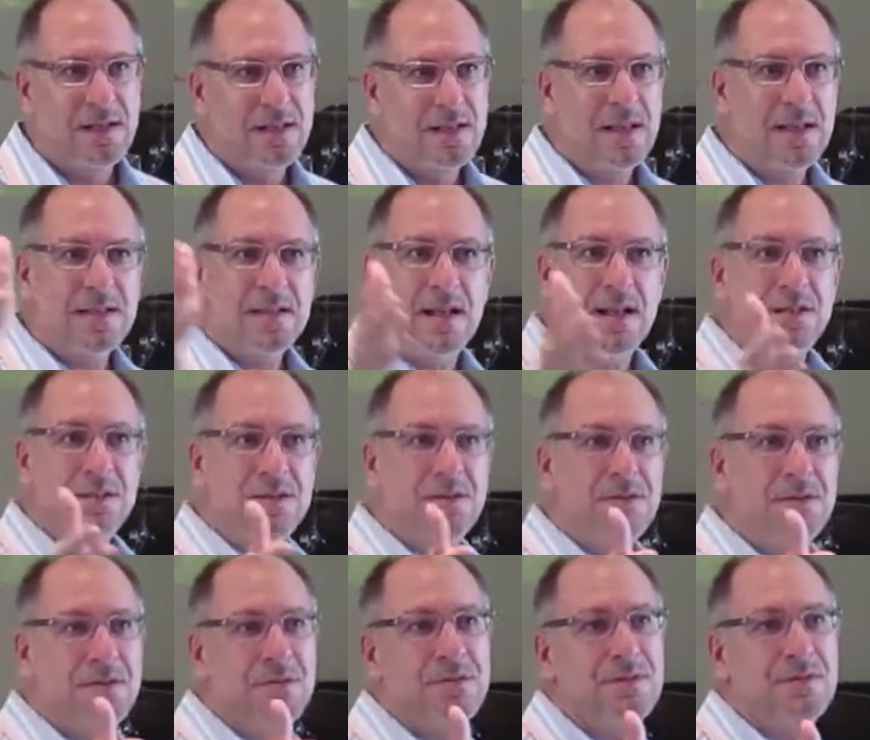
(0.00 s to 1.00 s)
That's not
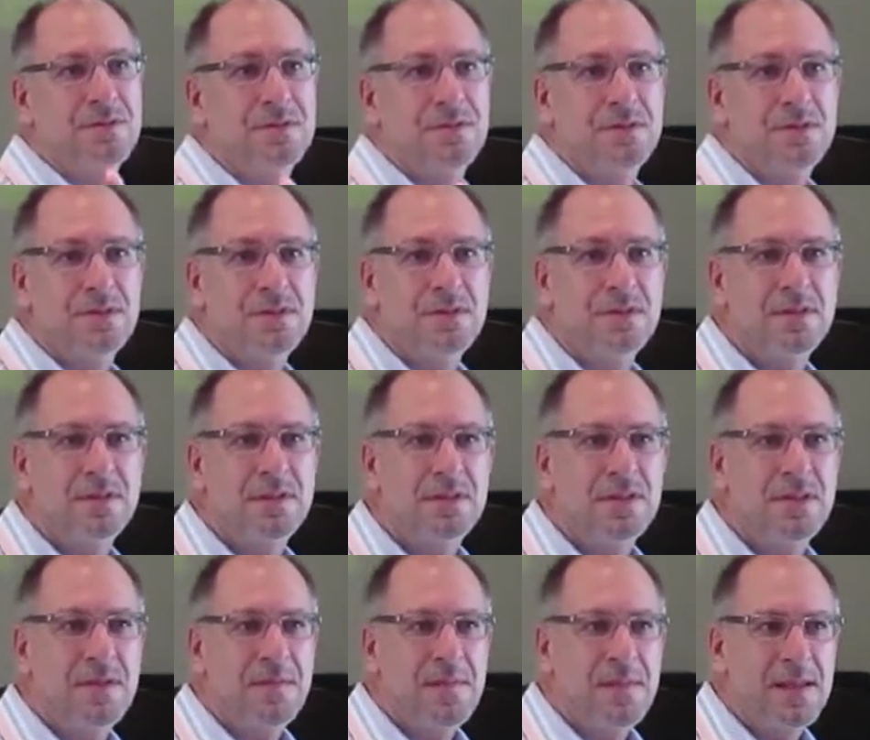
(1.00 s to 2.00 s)
true.
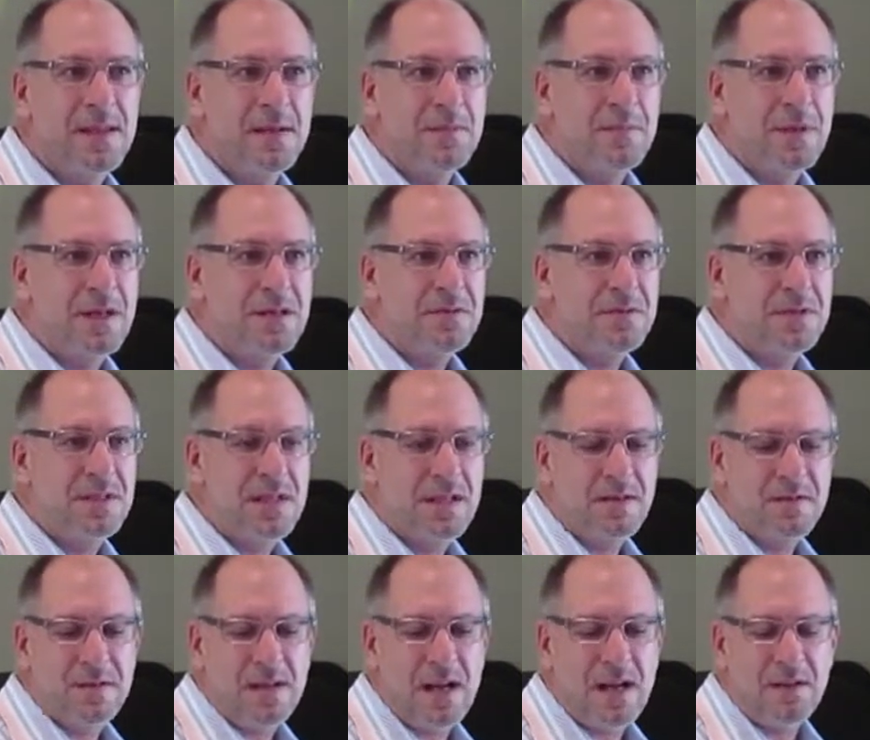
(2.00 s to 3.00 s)
Because we see
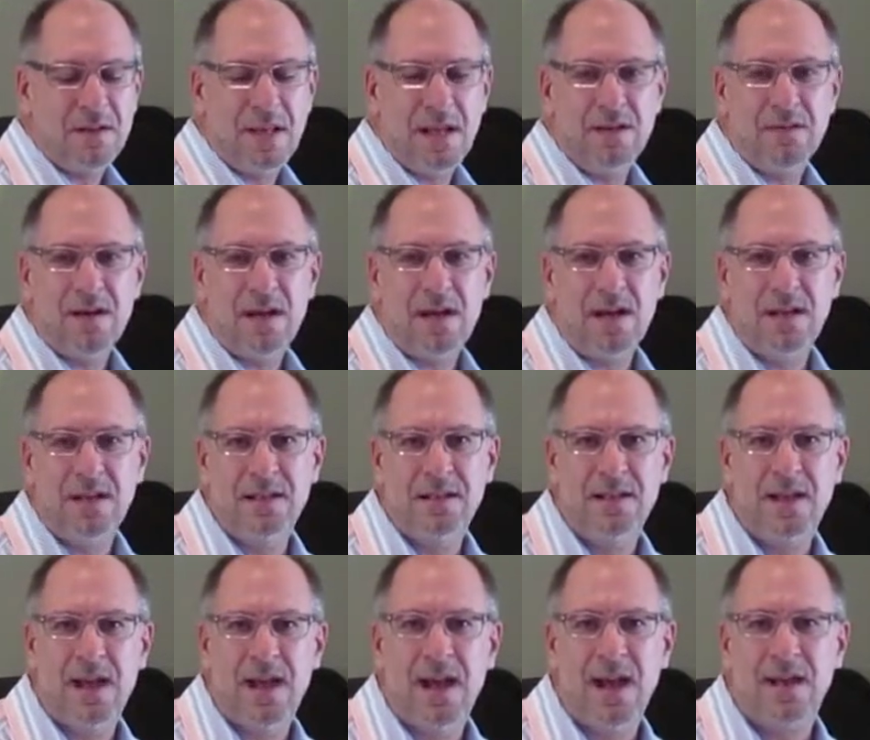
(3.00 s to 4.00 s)
even now later
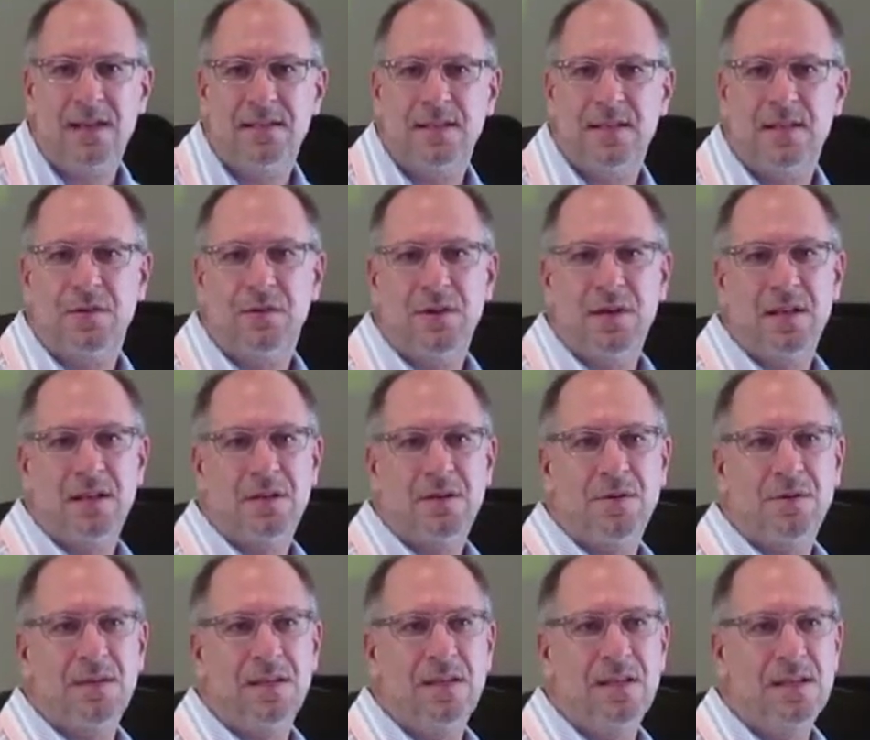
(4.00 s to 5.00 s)
on in Acts at
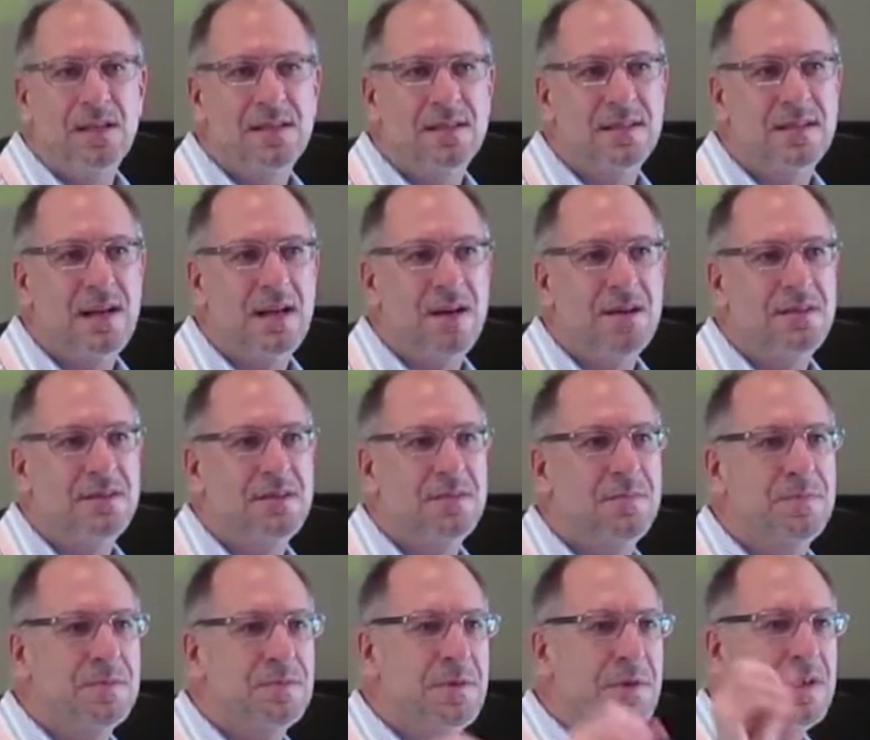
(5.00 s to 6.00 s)
Cornelius' house,
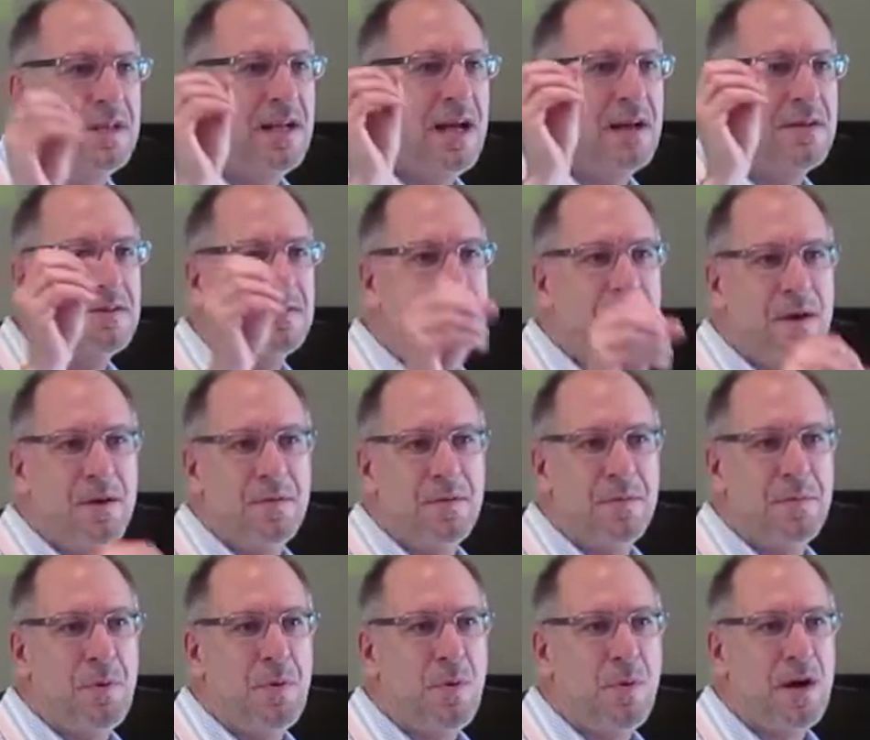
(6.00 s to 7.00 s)
the Spirit of God
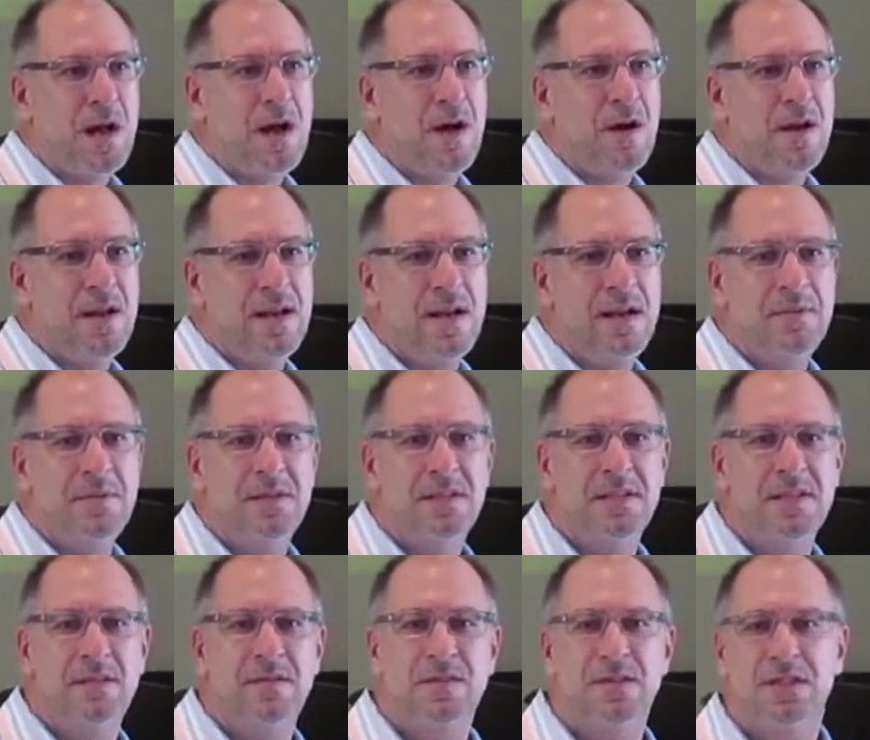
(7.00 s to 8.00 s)
was uh, poured out, and they
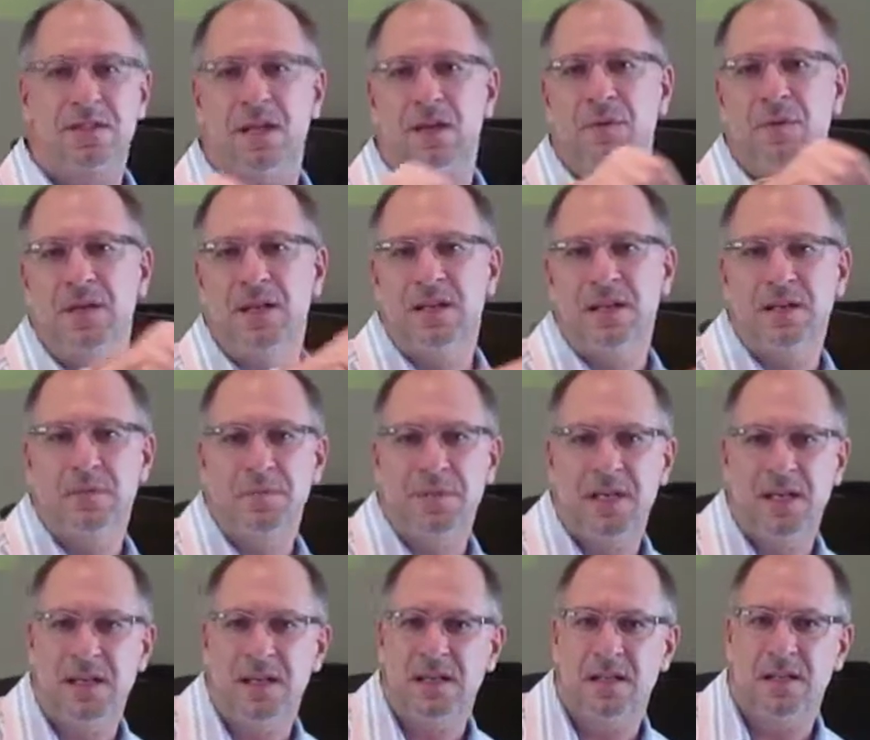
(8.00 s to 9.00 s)
received it just like we did in the
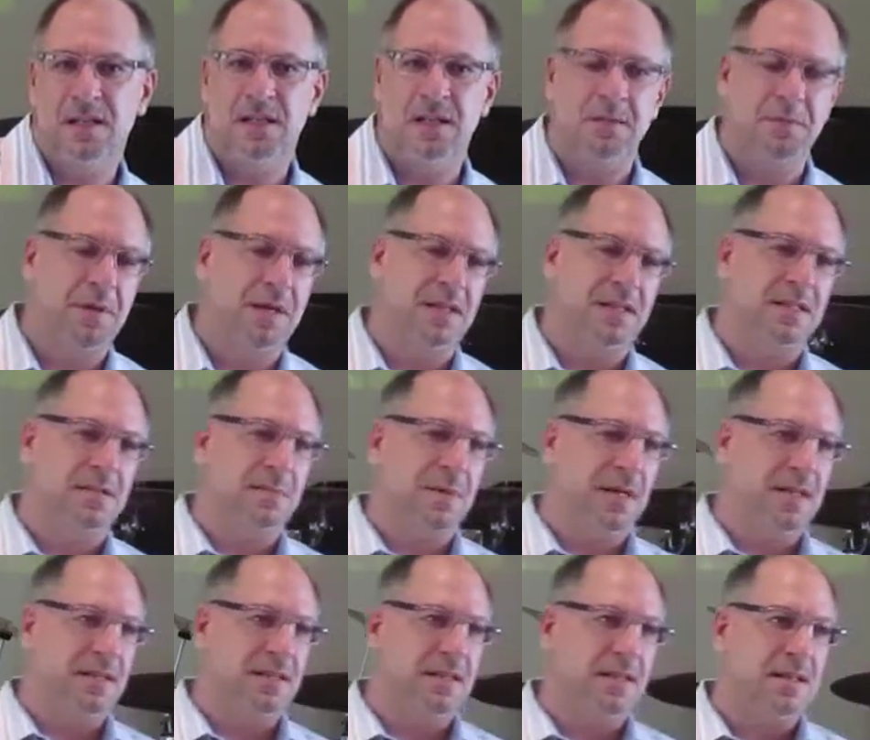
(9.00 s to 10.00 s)
beginning, and they began to
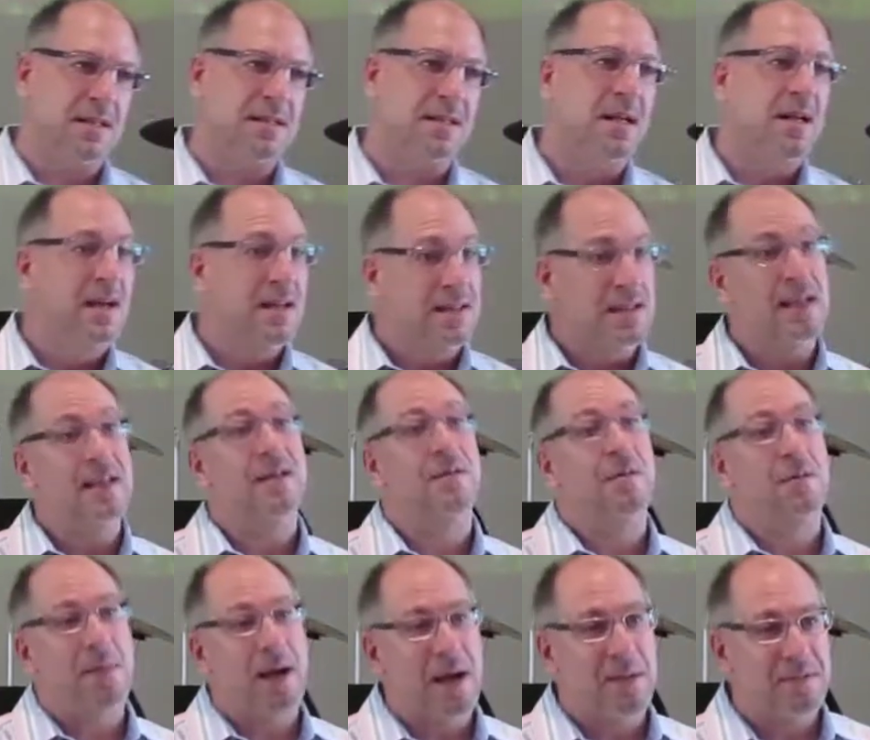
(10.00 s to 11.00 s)
speak in tongues. Then they
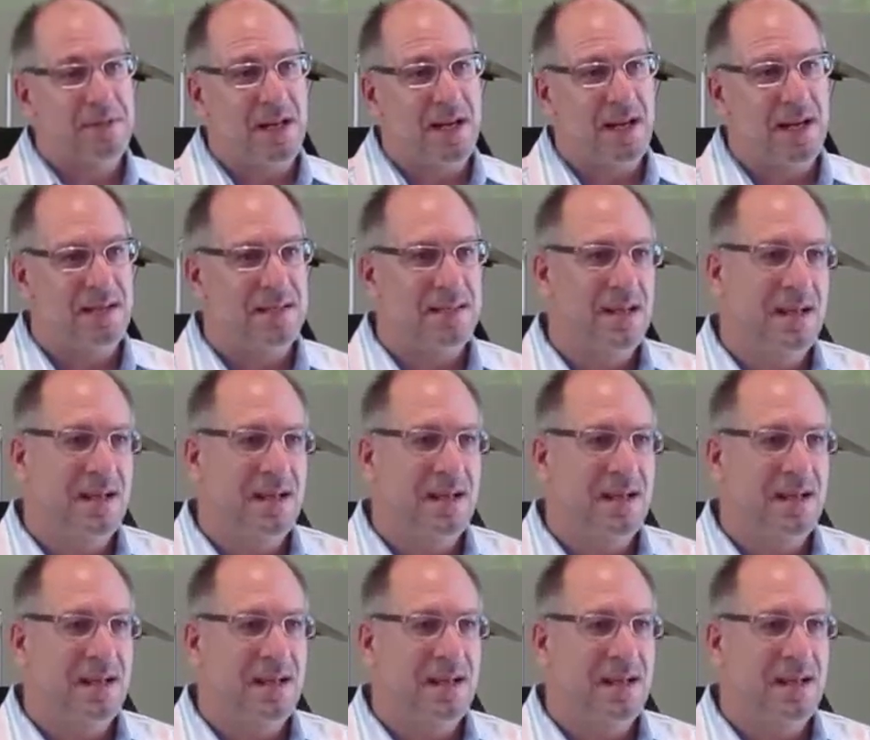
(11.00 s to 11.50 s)
were baptized.